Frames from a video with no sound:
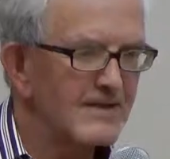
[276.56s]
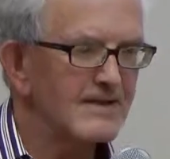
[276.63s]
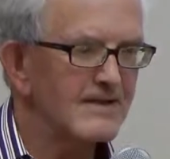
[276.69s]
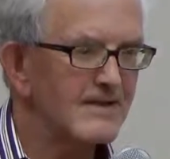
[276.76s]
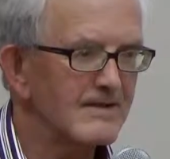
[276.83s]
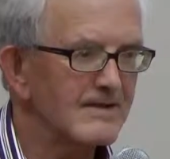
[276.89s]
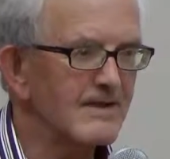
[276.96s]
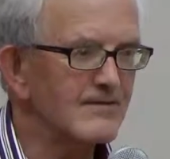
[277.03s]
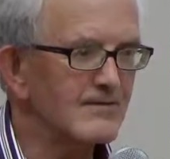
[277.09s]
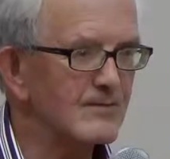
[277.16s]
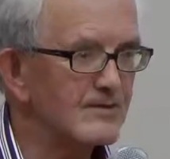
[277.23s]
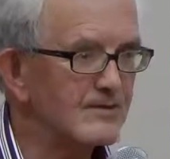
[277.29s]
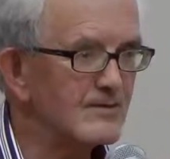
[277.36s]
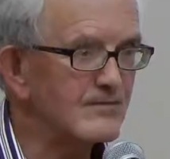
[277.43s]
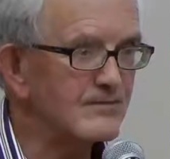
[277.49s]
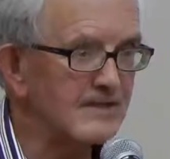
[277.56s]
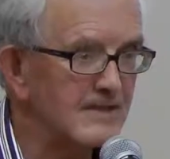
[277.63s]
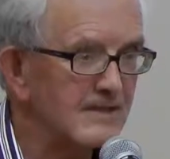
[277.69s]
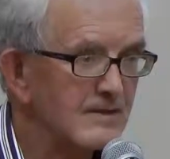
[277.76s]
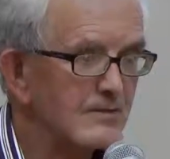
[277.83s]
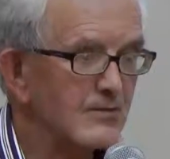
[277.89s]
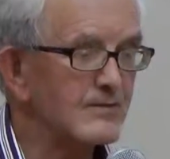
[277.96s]
That's the way they used to
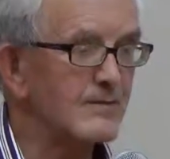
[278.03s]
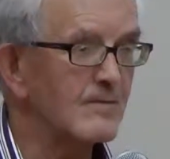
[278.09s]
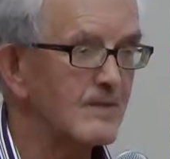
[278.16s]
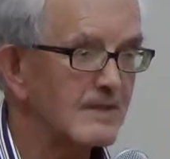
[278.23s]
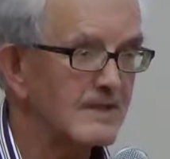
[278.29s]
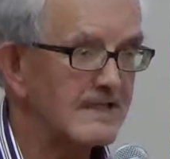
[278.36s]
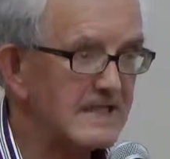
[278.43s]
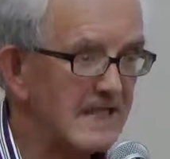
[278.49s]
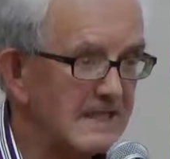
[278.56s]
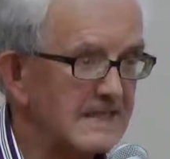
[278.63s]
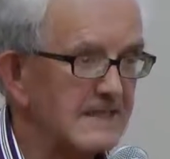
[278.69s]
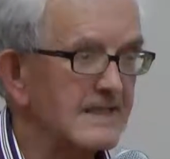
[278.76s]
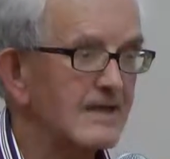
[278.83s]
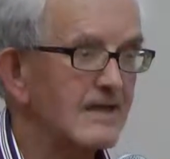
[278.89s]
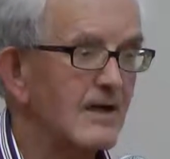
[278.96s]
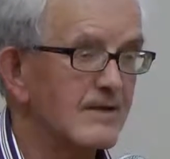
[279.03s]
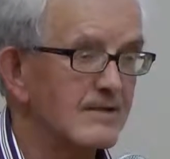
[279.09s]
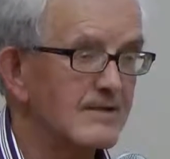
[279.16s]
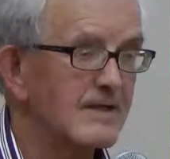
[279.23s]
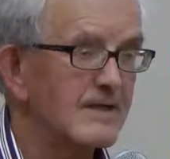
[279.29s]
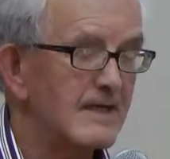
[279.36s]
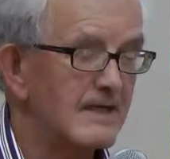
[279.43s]
do the cattle
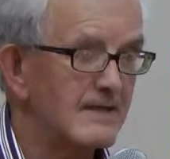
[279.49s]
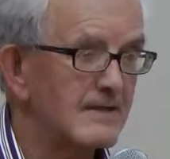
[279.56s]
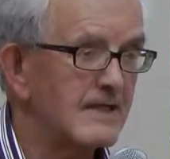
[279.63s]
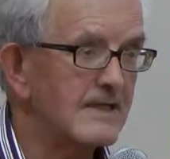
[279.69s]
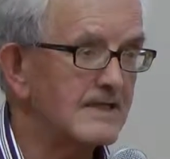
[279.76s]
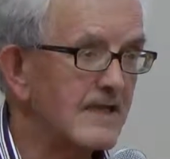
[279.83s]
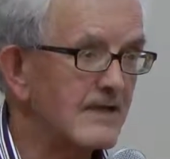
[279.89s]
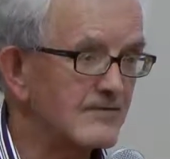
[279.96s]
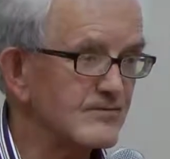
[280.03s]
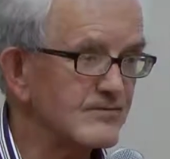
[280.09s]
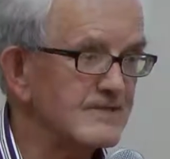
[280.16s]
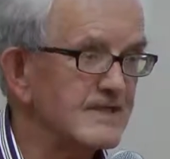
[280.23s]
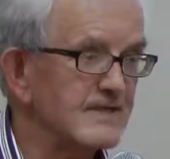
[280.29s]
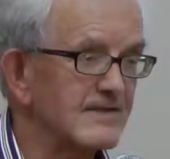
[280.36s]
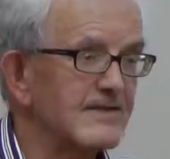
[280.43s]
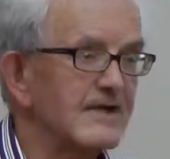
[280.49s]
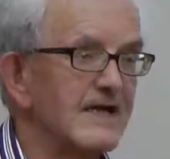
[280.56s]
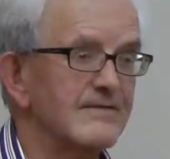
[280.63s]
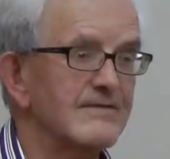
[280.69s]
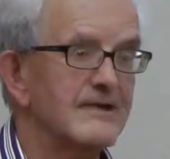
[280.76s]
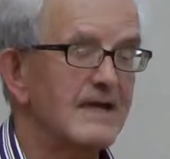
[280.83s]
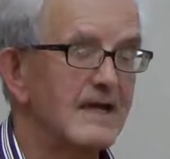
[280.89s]
in Argentina in the grass.
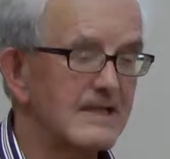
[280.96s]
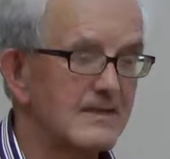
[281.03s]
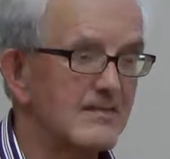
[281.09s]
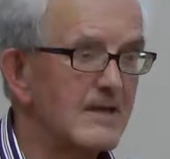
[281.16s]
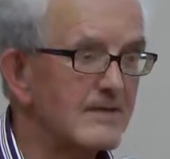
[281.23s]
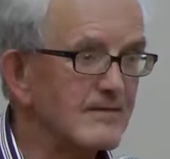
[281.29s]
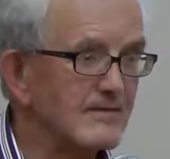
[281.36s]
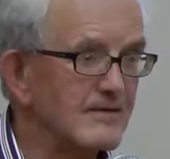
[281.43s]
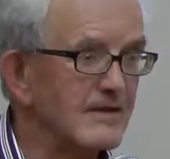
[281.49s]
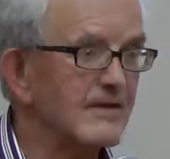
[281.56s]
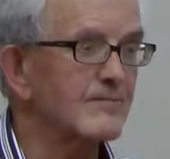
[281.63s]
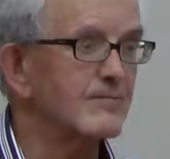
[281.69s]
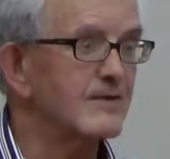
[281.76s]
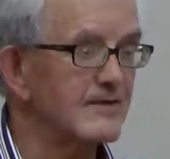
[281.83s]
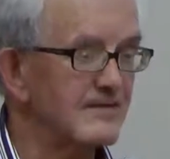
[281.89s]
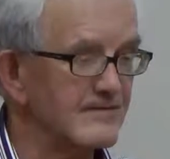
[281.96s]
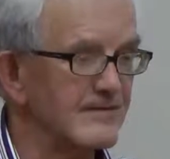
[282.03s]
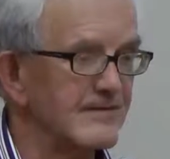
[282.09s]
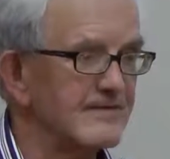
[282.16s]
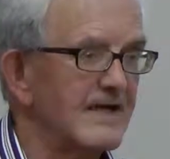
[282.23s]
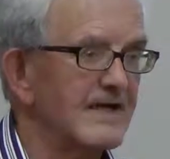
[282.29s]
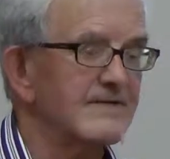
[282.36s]
And the man had experience at
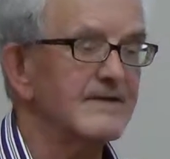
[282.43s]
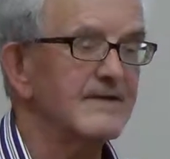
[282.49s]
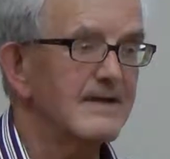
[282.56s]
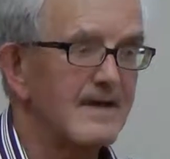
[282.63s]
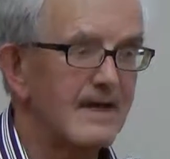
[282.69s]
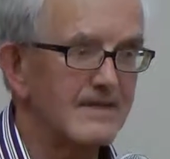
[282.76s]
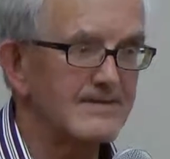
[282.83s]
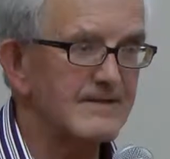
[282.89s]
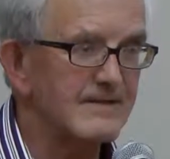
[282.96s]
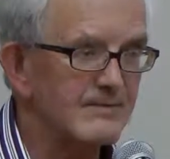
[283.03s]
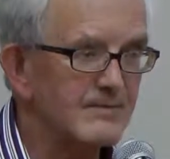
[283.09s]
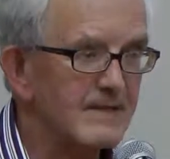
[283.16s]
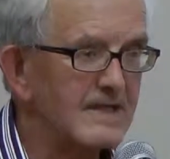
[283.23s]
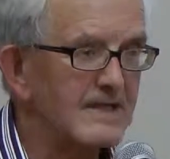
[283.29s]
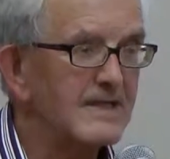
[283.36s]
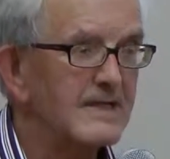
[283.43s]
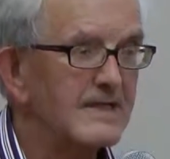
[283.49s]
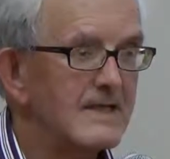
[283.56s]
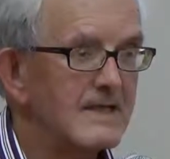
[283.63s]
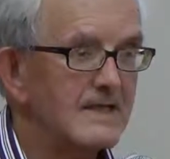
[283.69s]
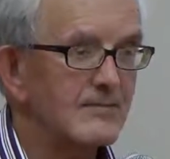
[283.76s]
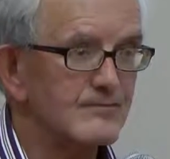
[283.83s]
that, and that way
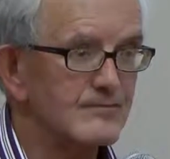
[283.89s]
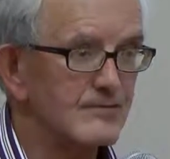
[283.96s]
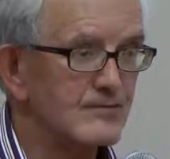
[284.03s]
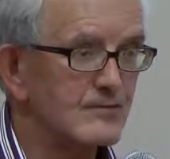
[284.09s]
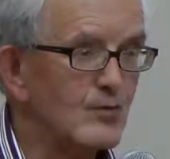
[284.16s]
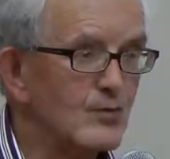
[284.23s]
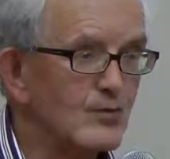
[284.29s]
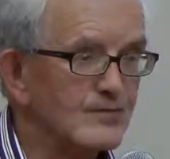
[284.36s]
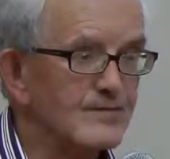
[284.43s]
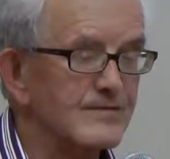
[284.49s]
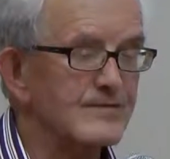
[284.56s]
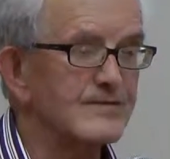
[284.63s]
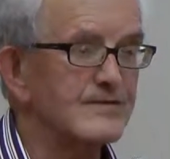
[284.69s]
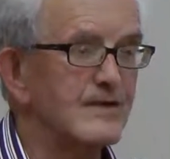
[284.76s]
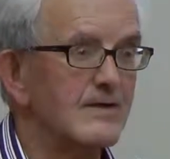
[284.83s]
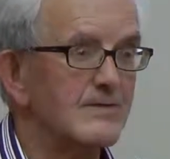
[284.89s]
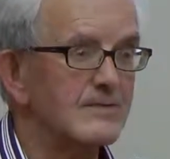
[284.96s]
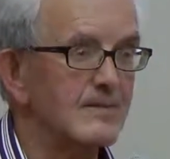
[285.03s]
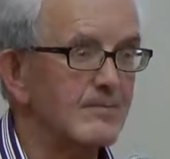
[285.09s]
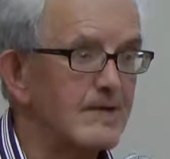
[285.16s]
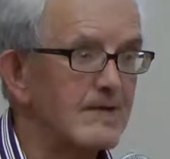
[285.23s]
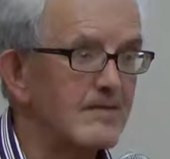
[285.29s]
it was a toast to the town of
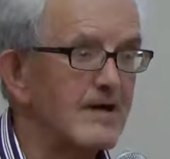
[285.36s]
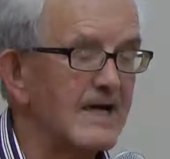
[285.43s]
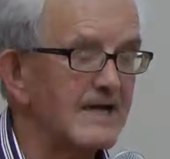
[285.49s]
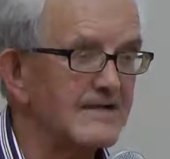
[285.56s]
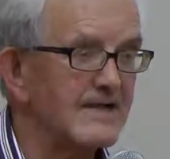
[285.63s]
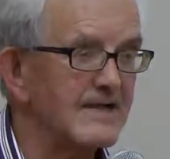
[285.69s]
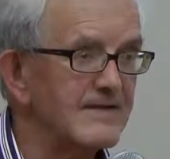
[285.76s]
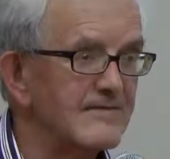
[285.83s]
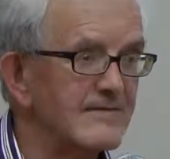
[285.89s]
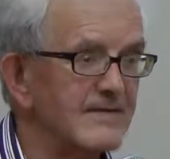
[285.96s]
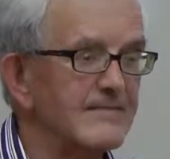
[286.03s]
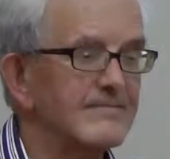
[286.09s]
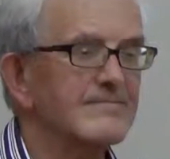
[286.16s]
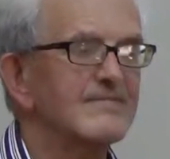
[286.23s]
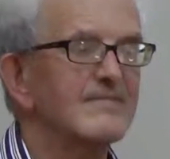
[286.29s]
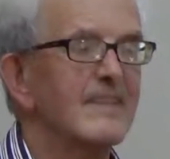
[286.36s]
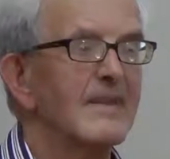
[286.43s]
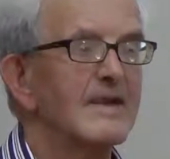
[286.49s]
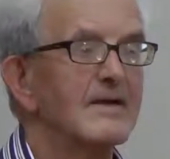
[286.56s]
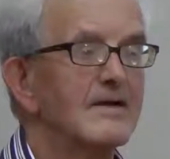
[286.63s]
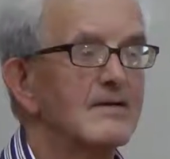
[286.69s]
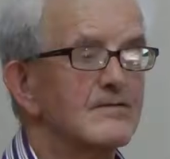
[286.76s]
Ballyman that evening.
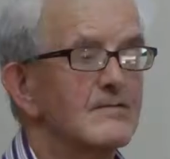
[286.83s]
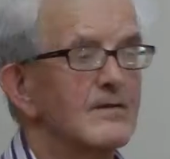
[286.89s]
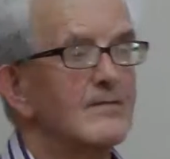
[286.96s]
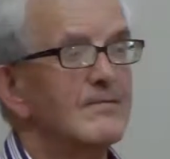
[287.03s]
So